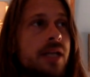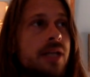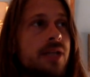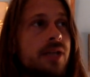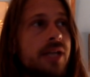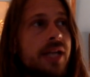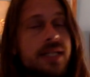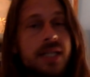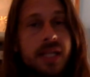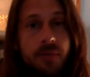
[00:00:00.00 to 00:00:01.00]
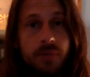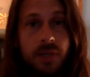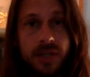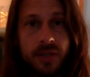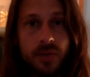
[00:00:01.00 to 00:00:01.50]
So I can't say that I'm
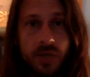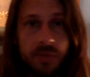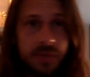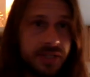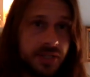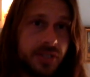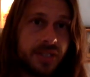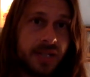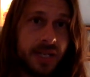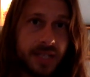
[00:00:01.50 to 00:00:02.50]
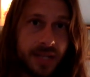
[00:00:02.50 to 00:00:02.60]
really the authority, but these are just things